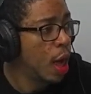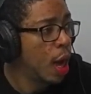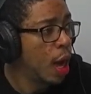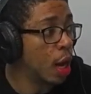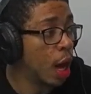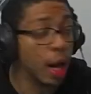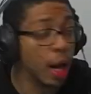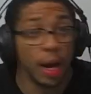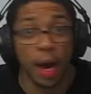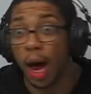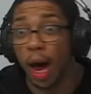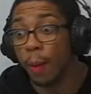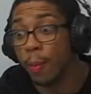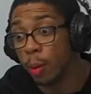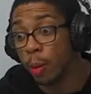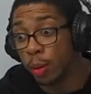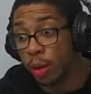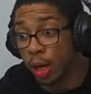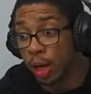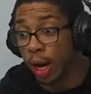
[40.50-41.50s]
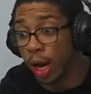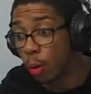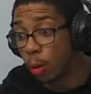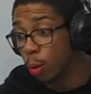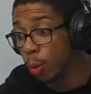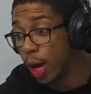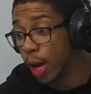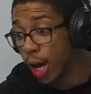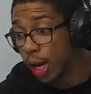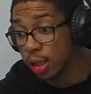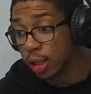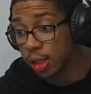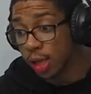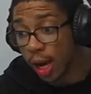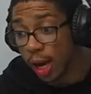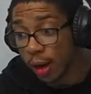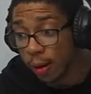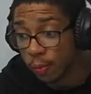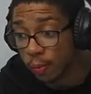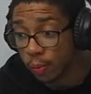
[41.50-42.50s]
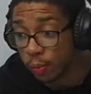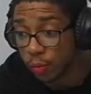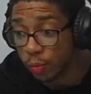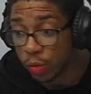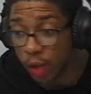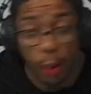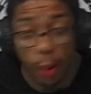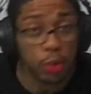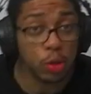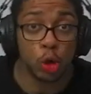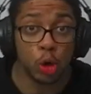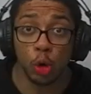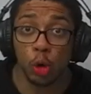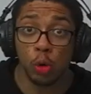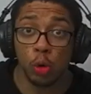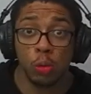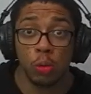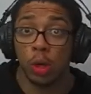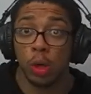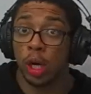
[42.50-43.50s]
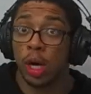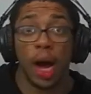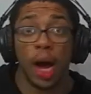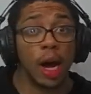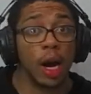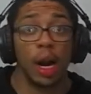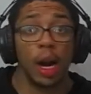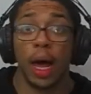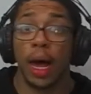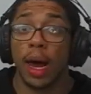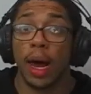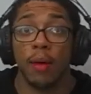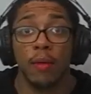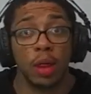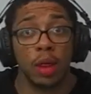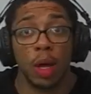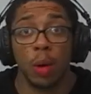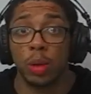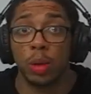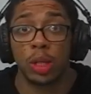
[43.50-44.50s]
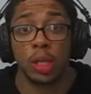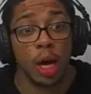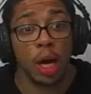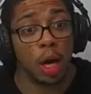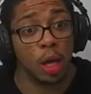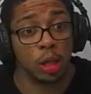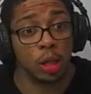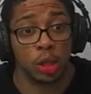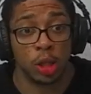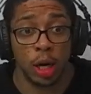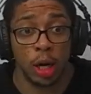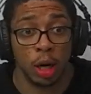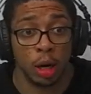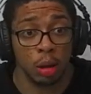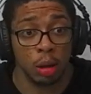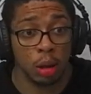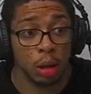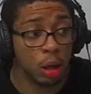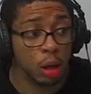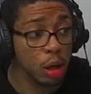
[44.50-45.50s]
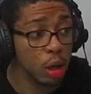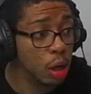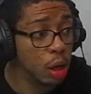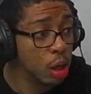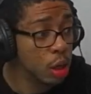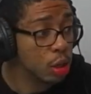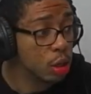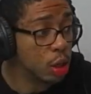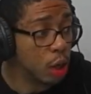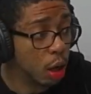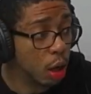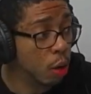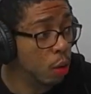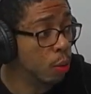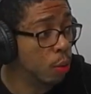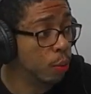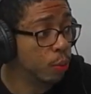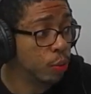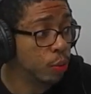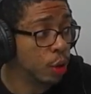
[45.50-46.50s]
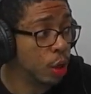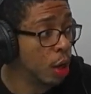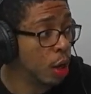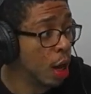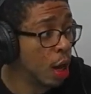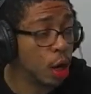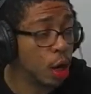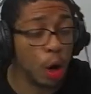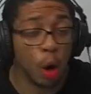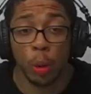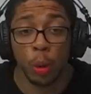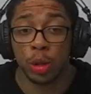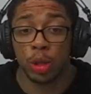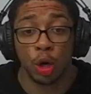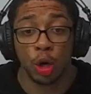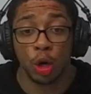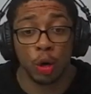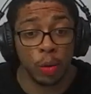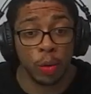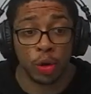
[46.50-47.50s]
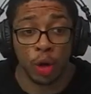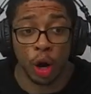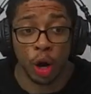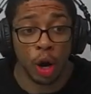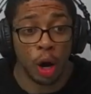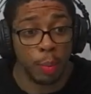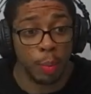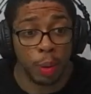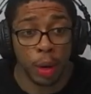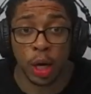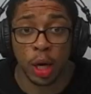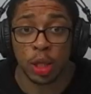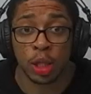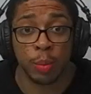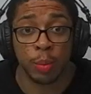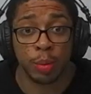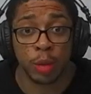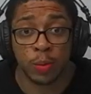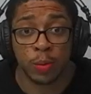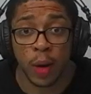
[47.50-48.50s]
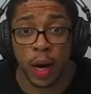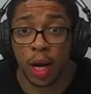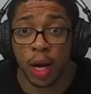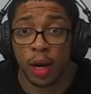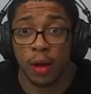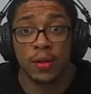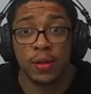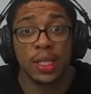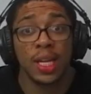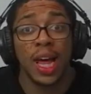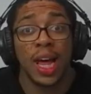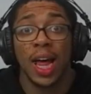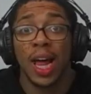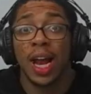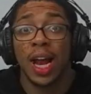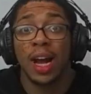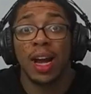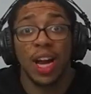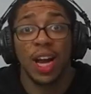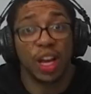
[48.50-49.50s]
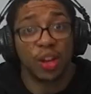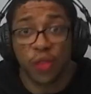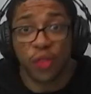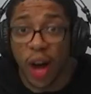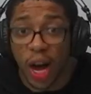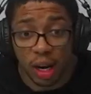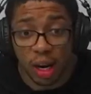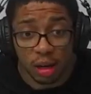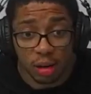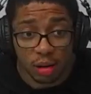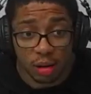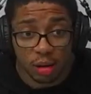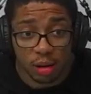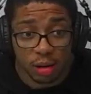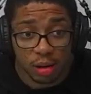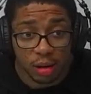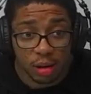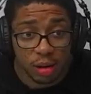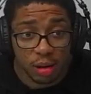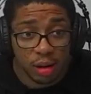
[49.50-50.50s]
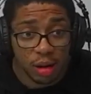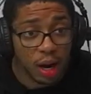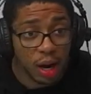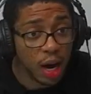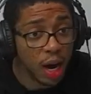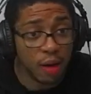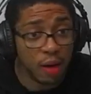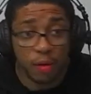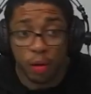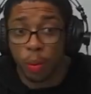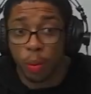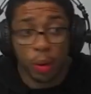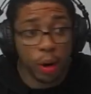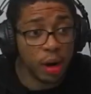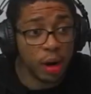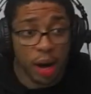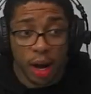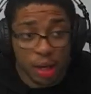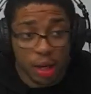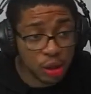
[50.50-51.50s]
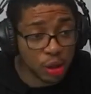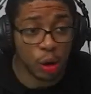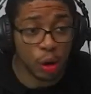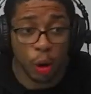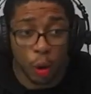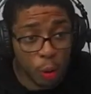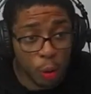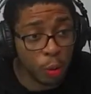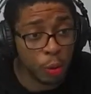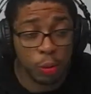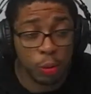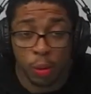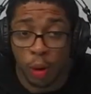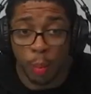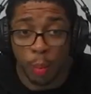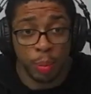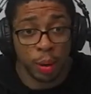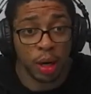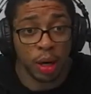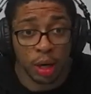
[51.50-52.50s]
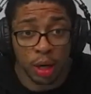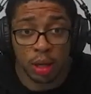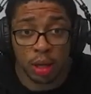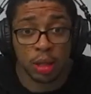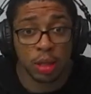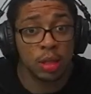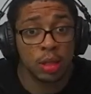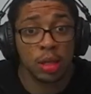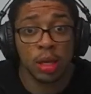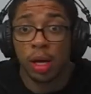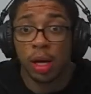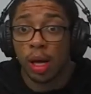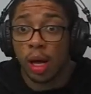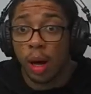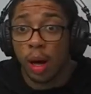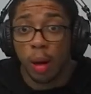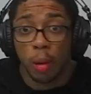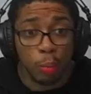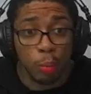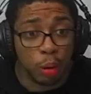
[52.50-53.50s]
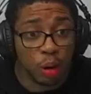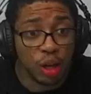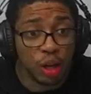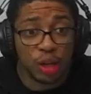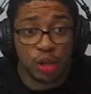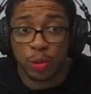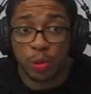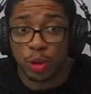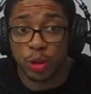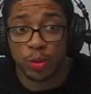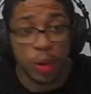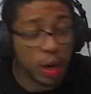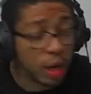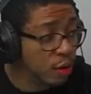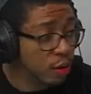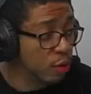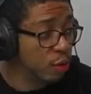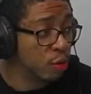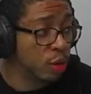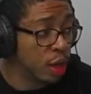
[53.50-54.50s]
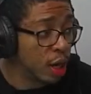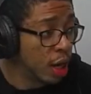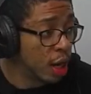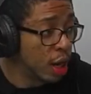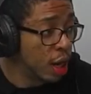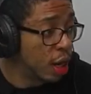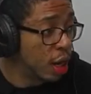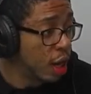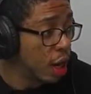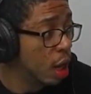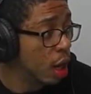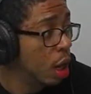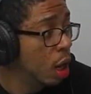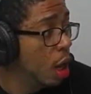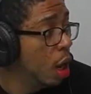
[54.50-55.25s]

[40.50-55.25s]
A lot of people didn't like what we had to say. That was cool. You're not going to like everything we say on this channel. So you're not going to always agree with all our opinions and perspectives. That's fine. Everyone has their own opinions, beliefs, perspectives, yada, yada, yada.